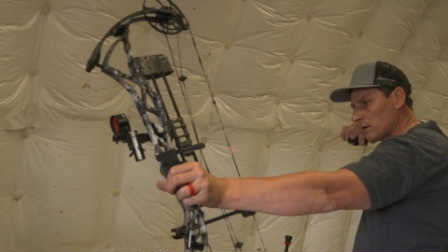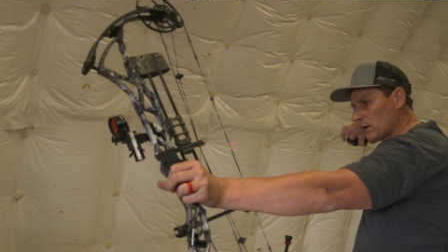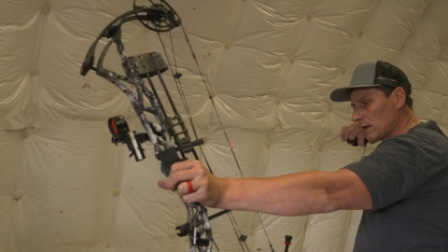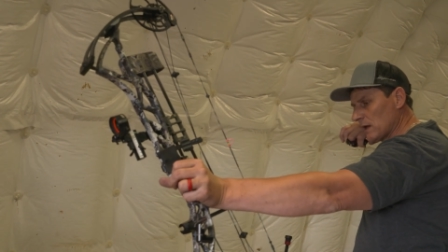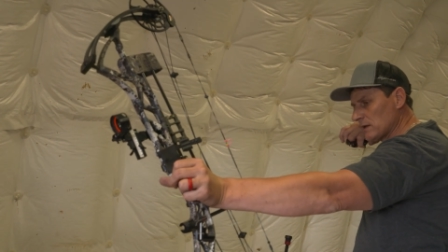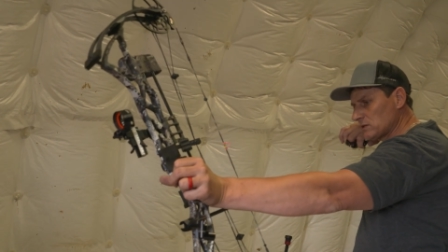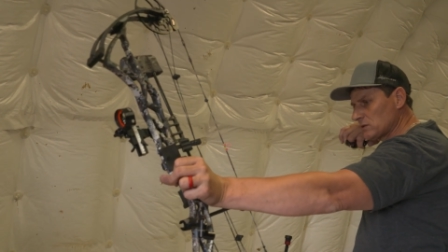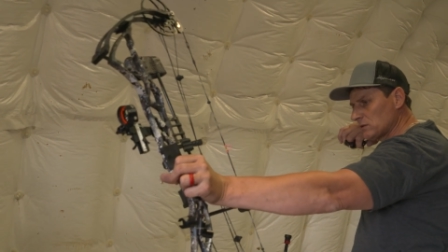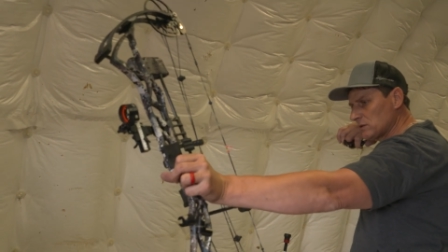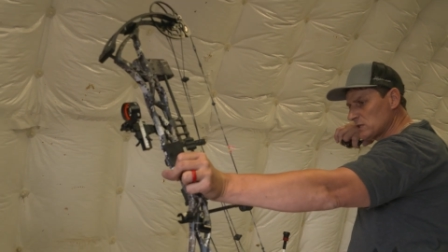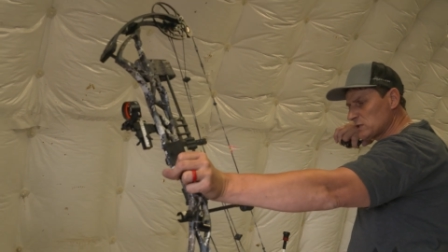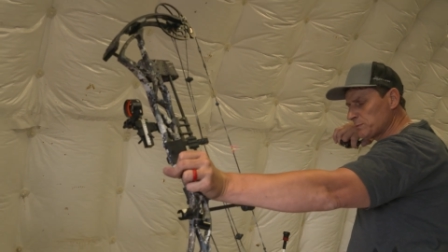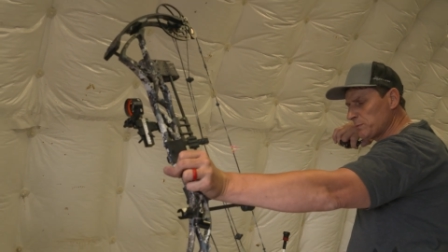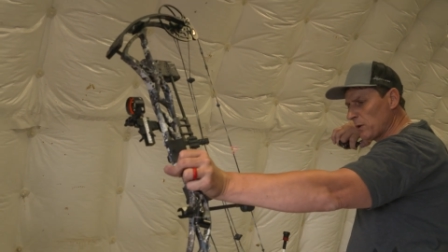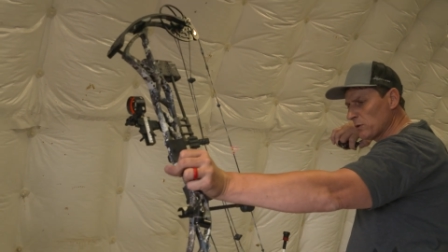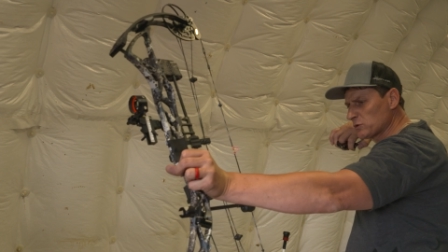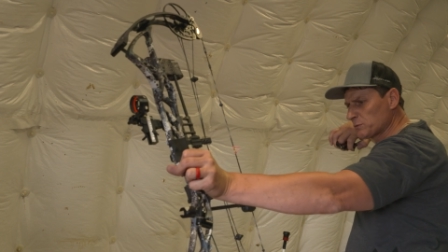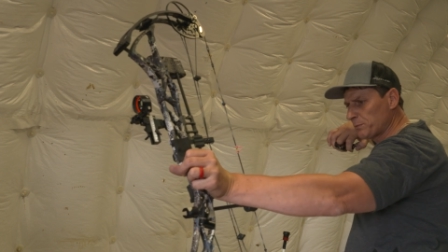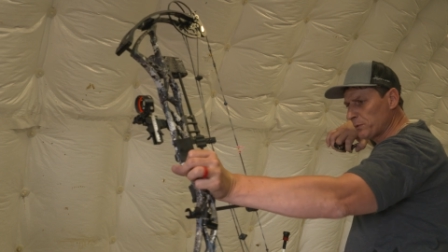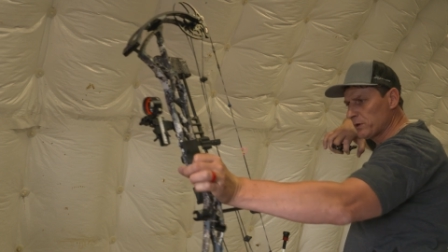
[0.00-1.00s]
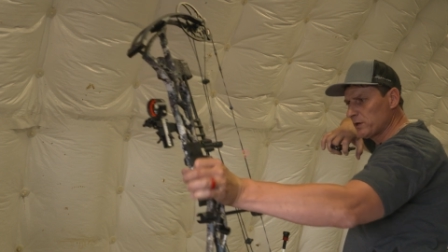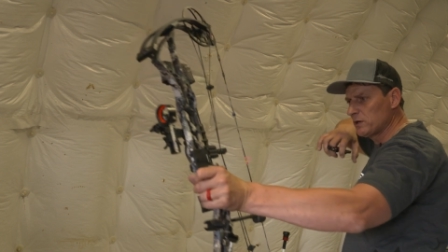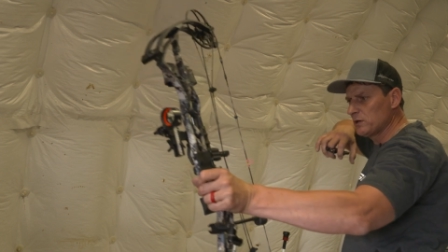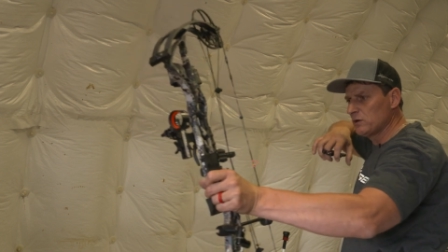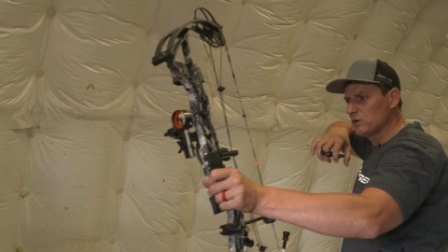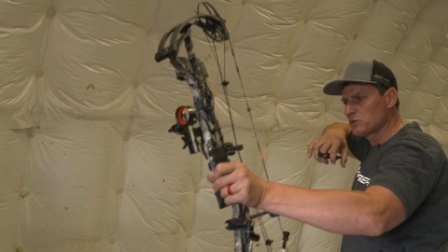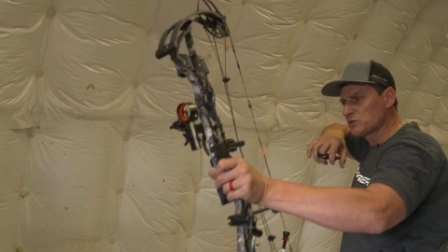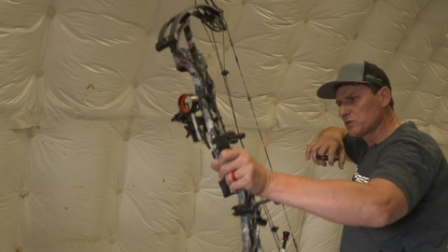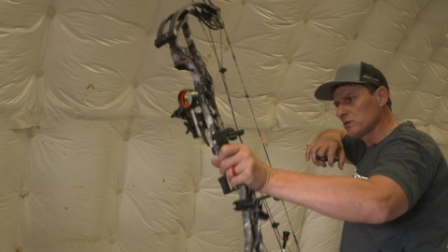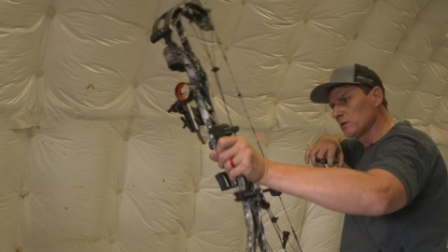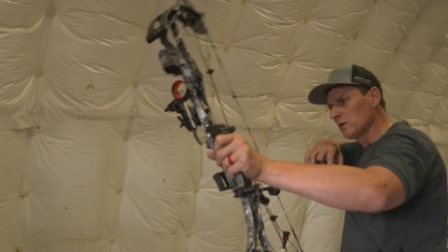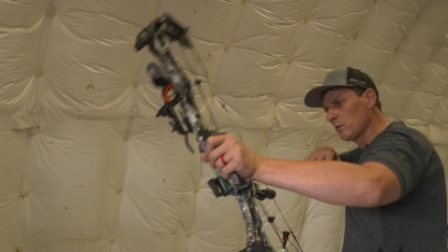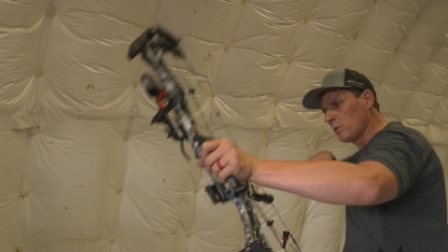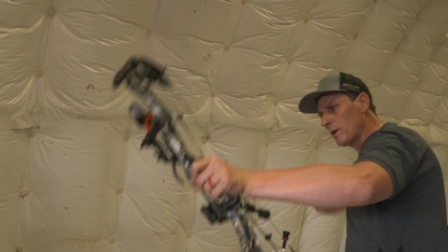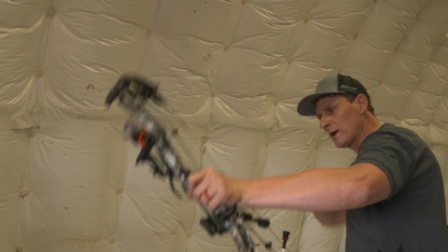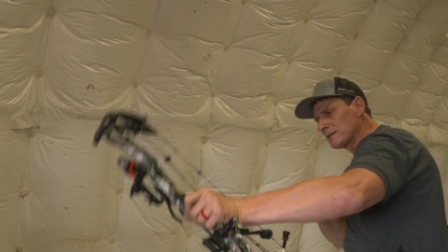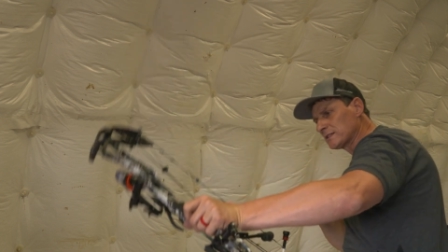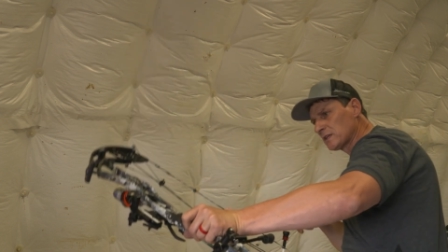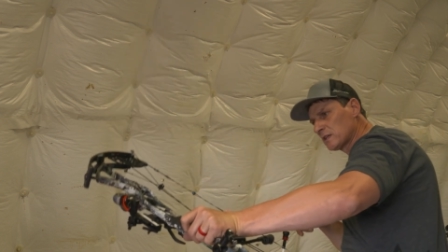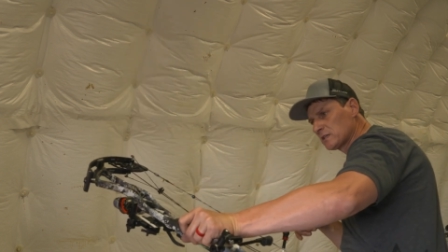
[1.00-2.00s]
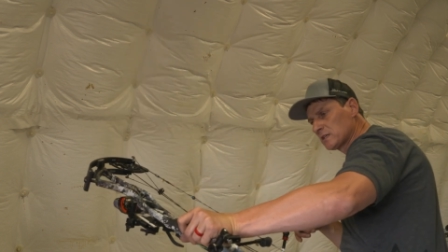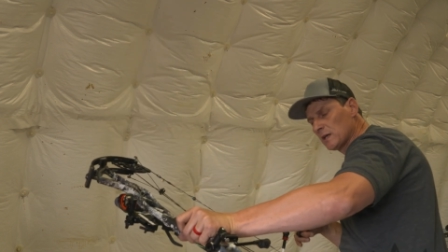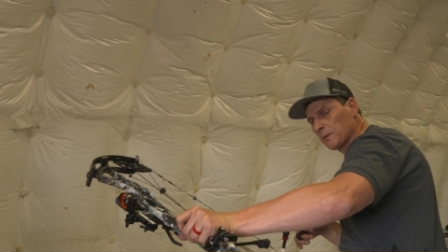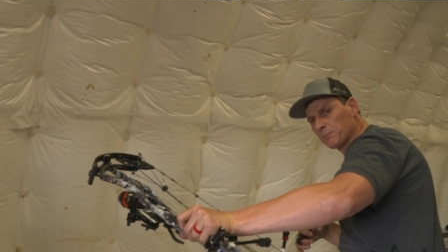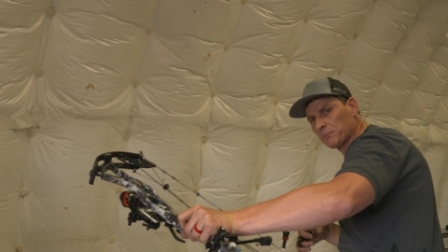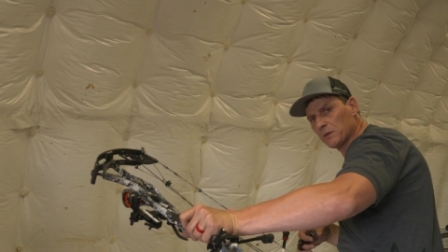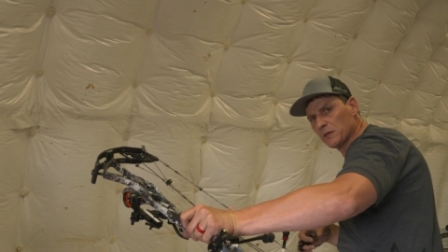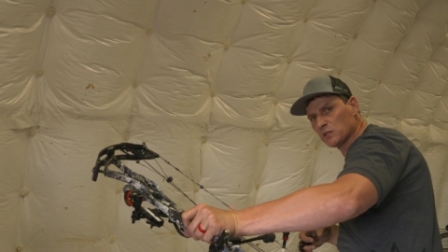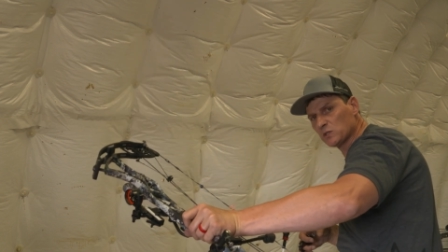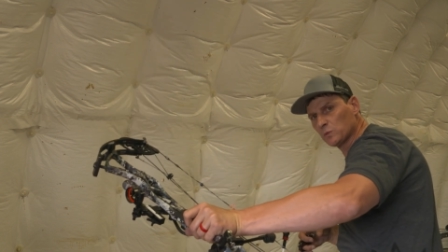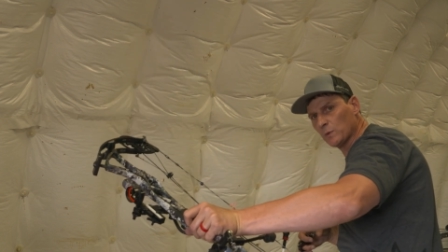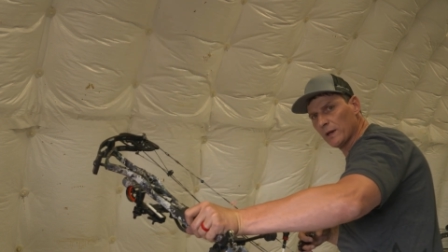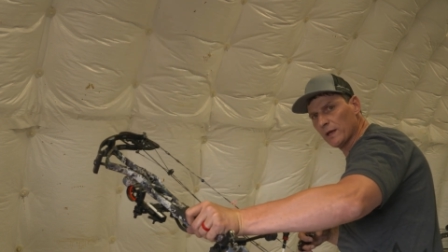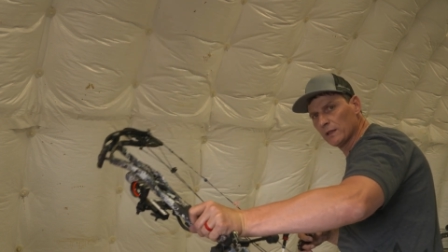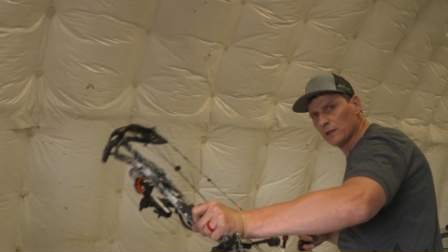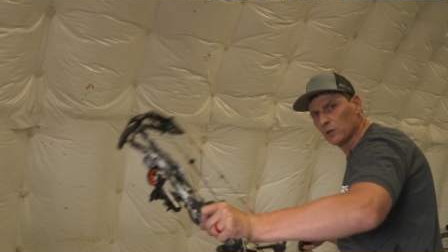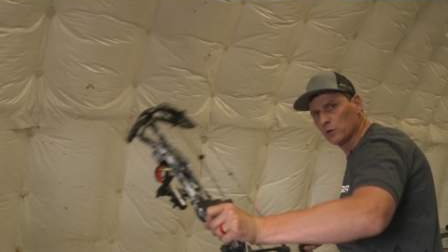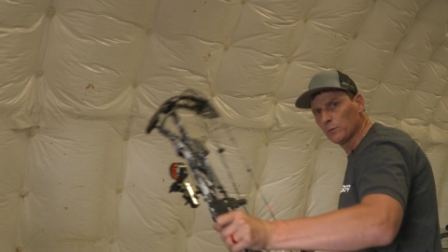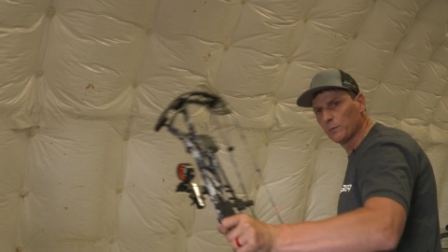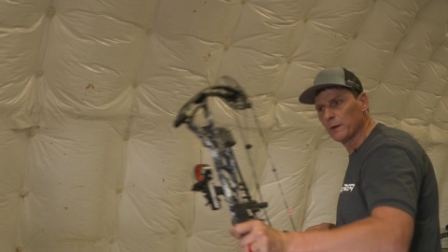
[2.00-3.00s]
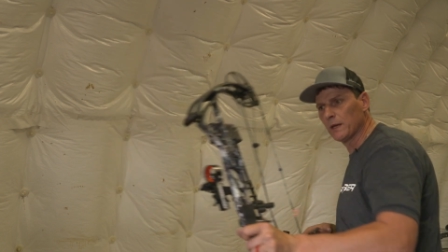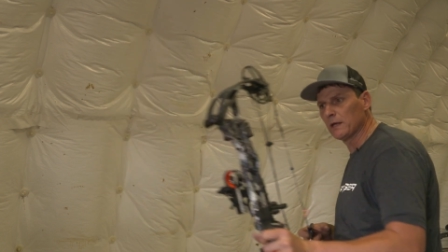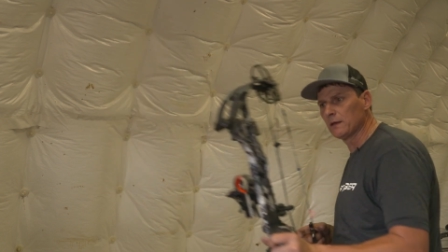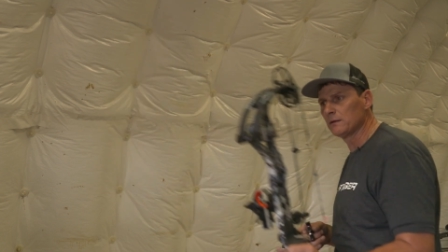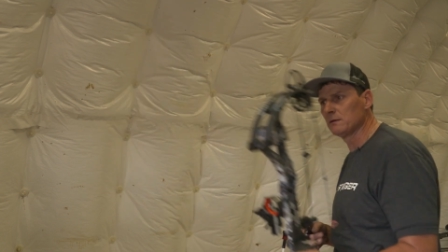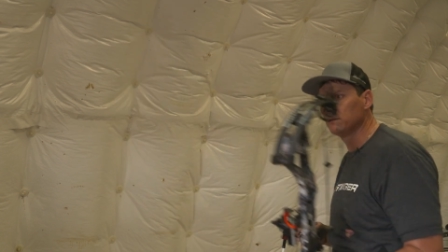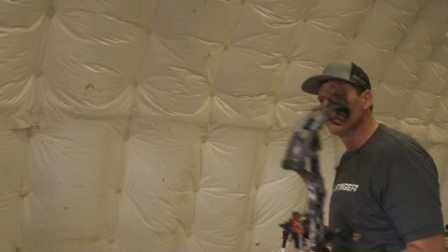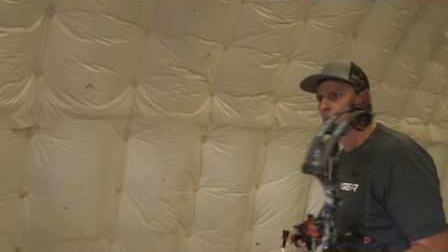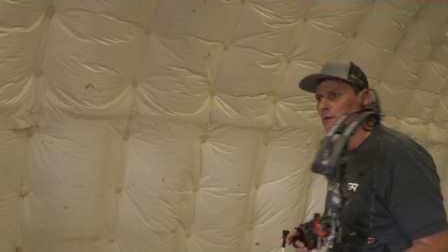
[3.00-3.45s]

Okay, so this bow's pretty neutral. It wants to tip this way a little bit.